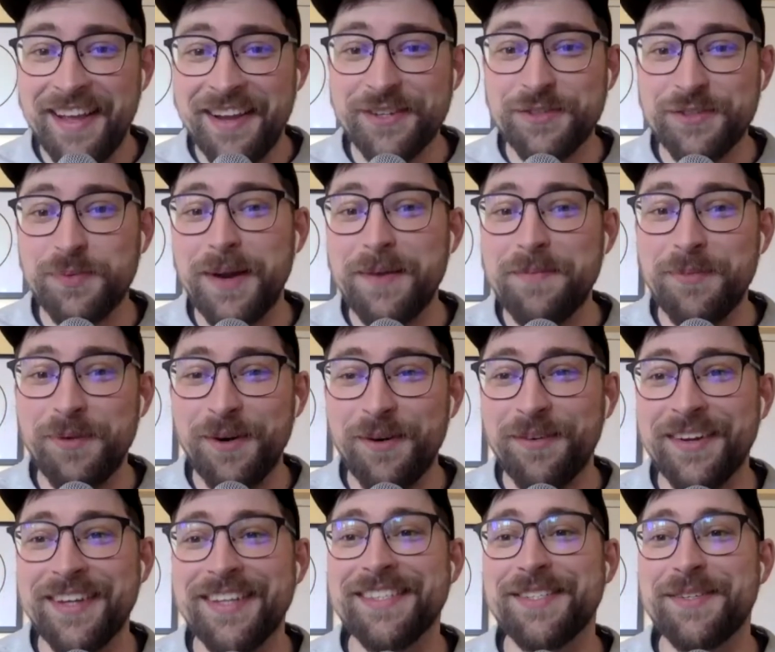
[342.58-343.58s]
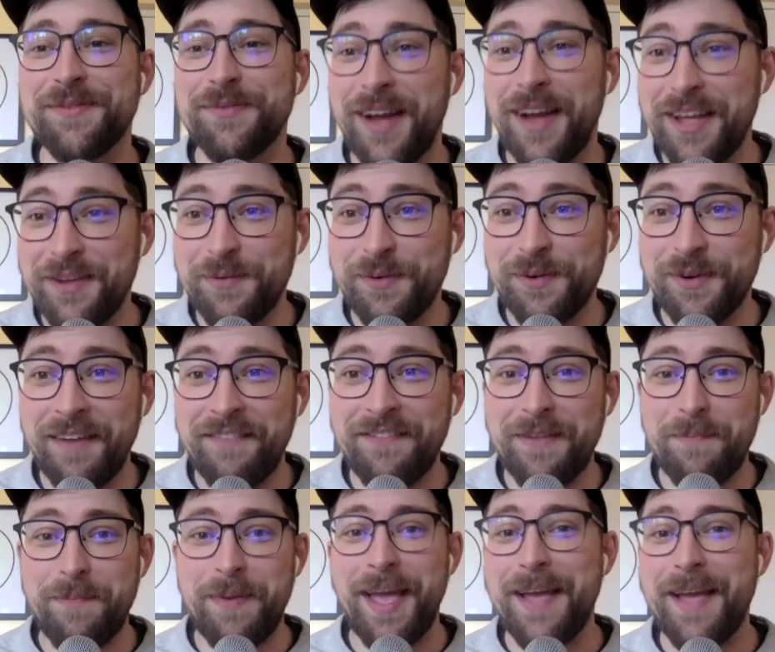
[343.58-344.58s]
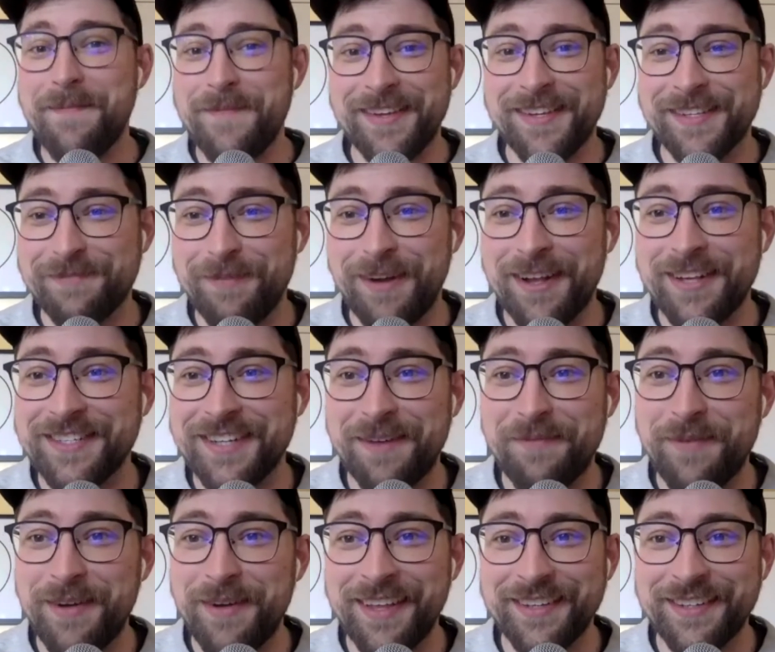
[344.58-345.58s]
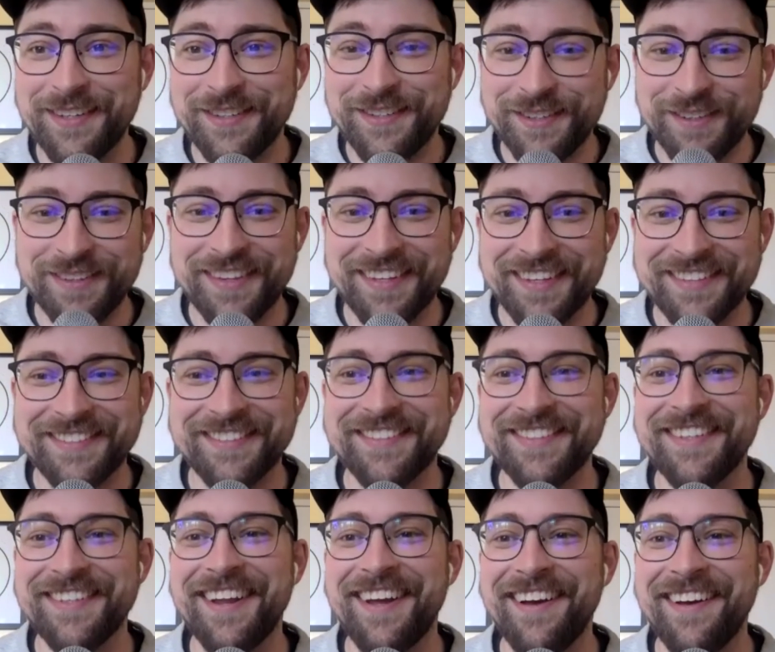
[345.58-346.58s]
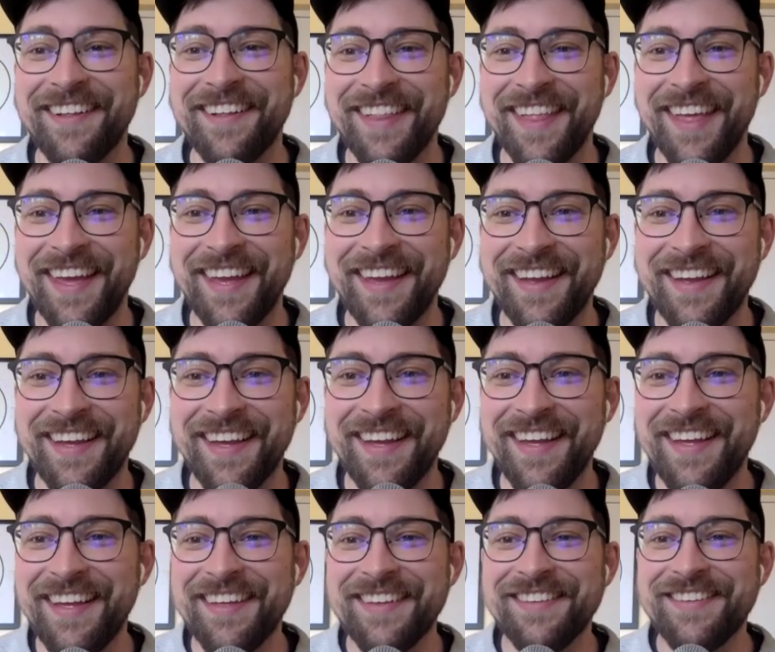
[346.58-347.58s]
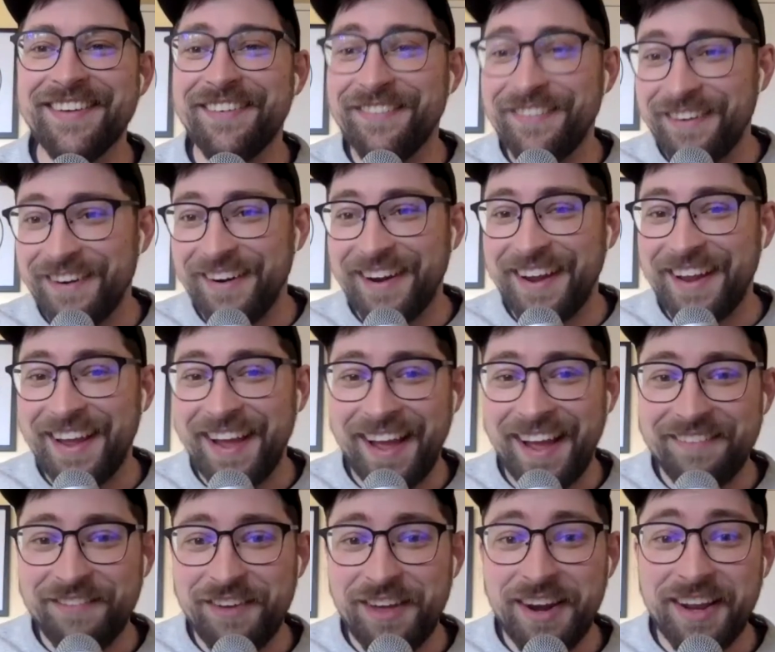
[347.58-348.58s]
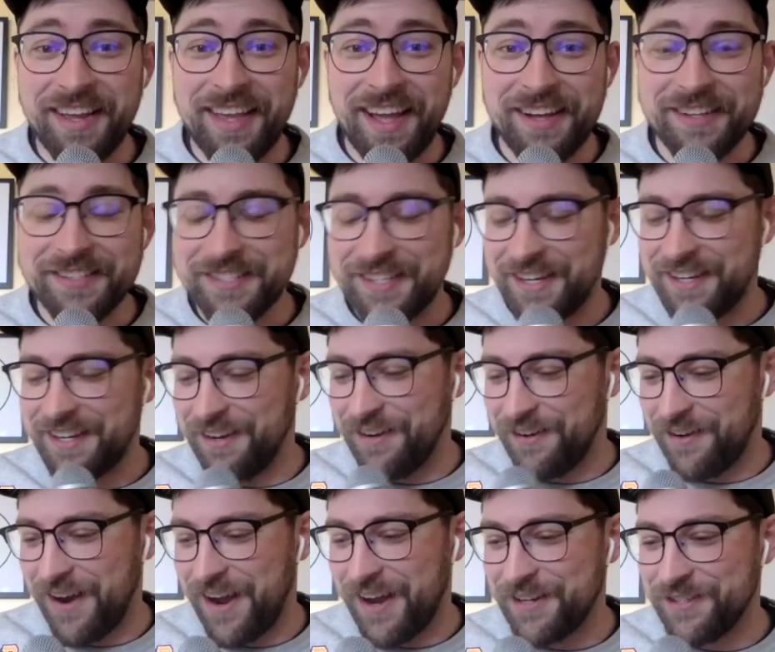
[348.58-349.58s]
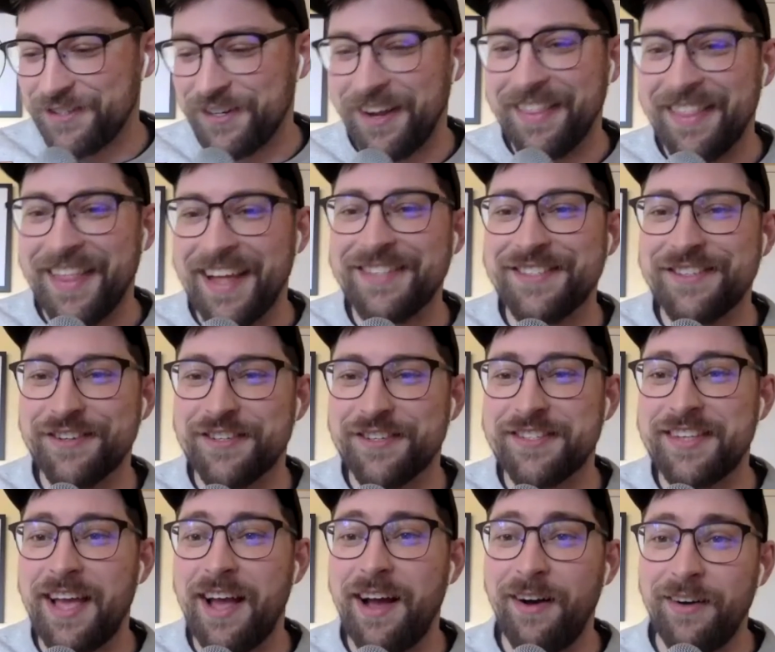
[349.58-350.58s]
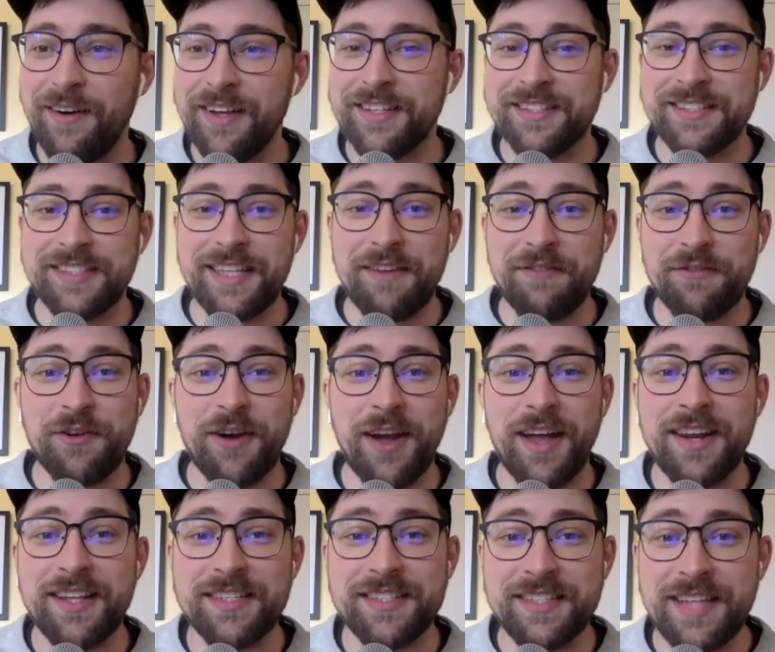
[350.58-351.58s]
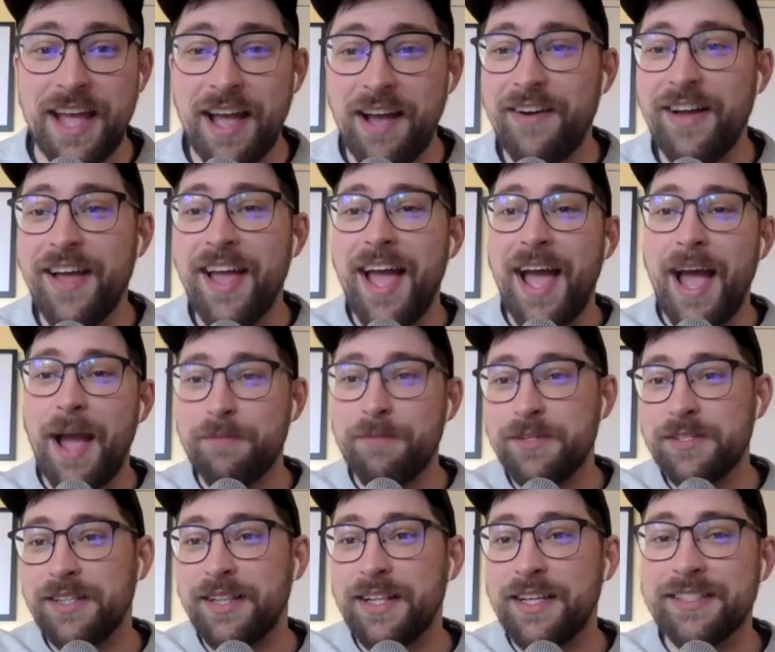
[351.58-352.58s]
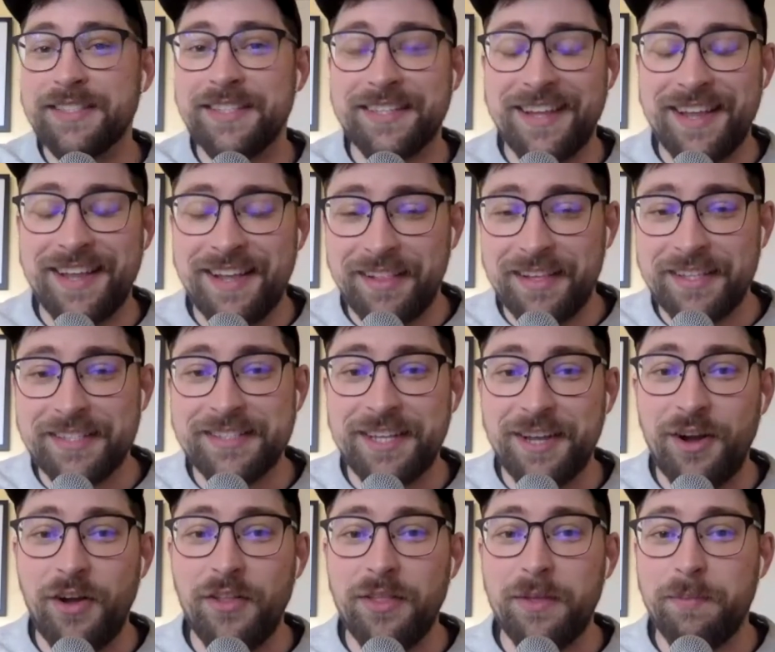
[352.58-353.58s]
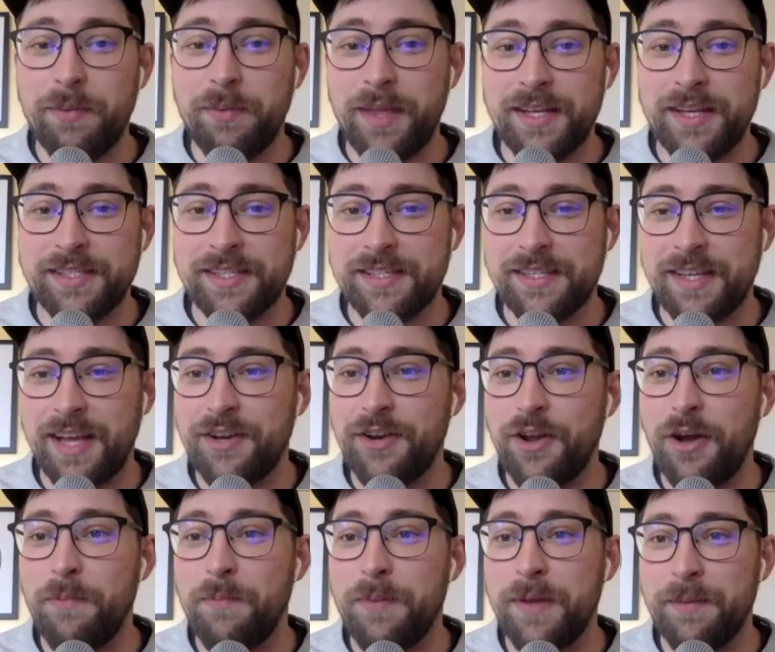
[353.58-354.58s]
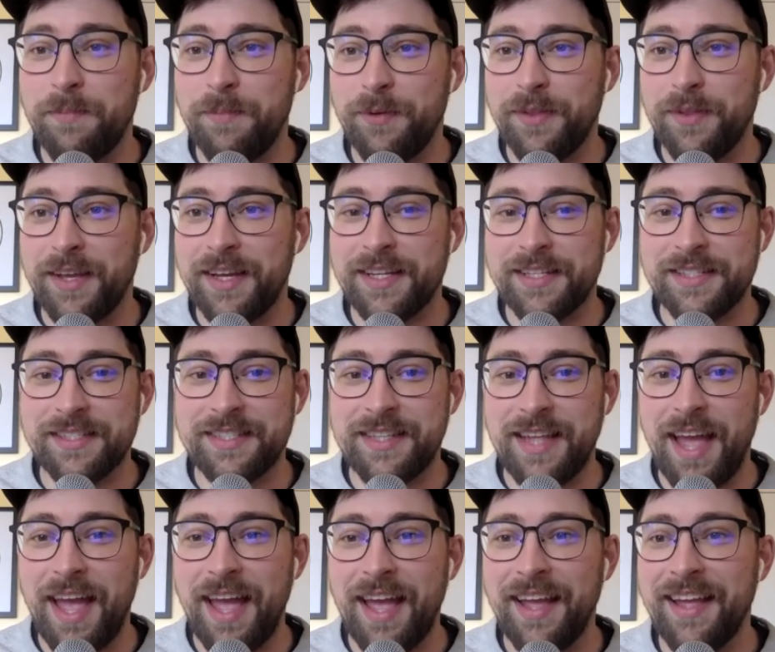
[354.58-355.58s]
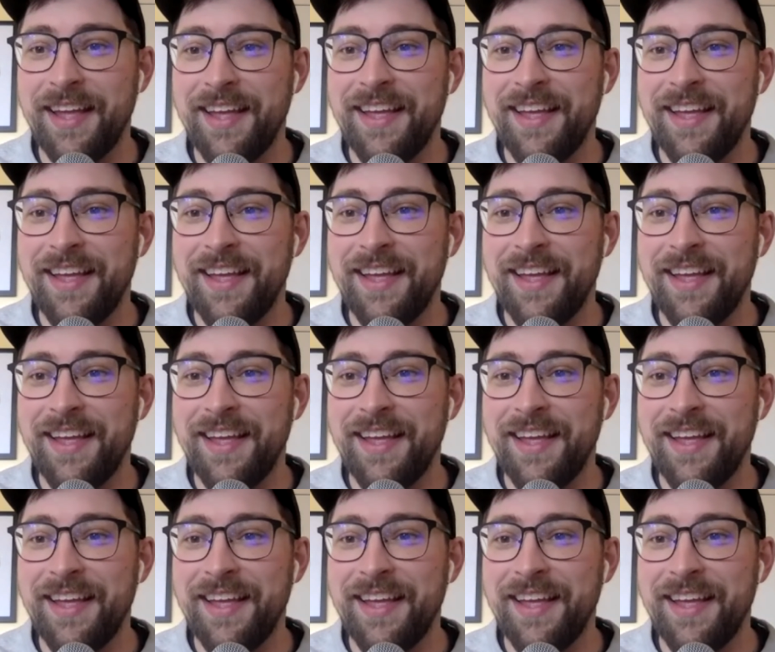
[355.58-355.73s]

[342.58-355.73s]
here's one more reason why you won't have to pay me as much, and I'm willing to do this, you know, like, right don't worry, I've got a couch I can crash on. That's your cell. Instead of credits yeah. now, I'm just listed listing all the places I know people that can stay.